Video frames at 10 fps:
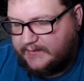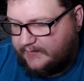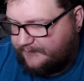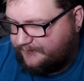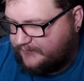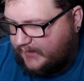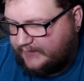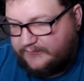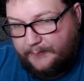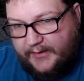Um,
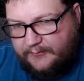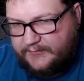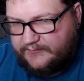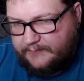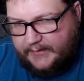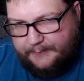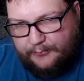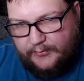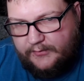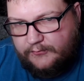that's the main reason why I
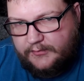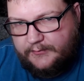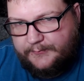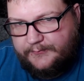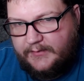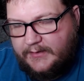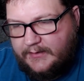pre-ordered them.